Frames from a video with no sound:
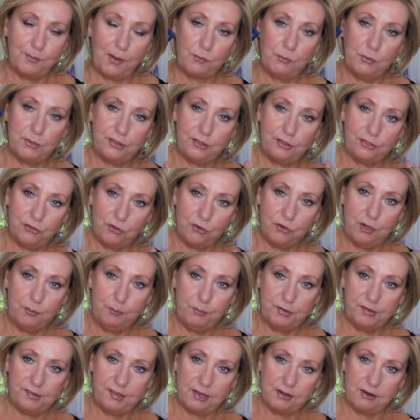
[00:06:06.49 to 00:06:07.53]
but with the
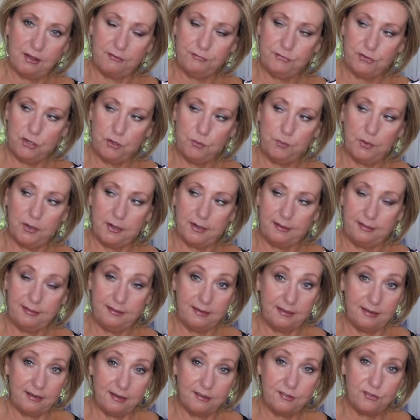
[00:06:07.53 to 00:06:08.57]
30% off coupon, I
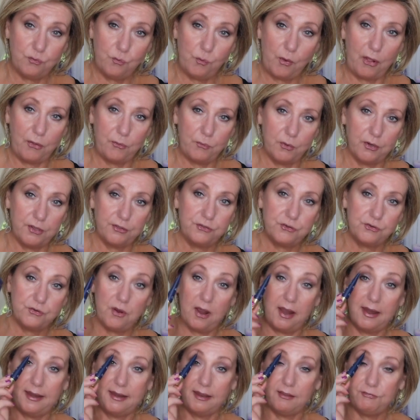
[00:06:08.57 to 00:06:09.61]
think it is well worth
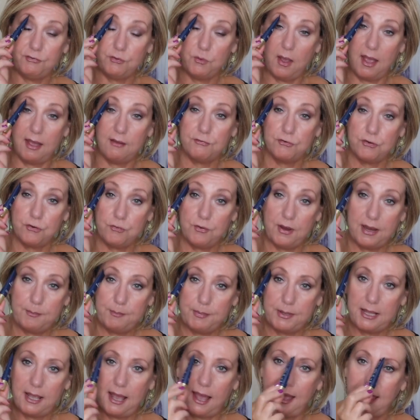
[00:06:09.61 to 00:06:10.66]
trying if you have
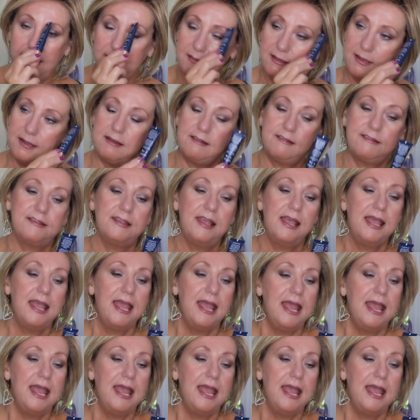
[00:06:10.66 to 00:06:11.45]
crepey eyelids.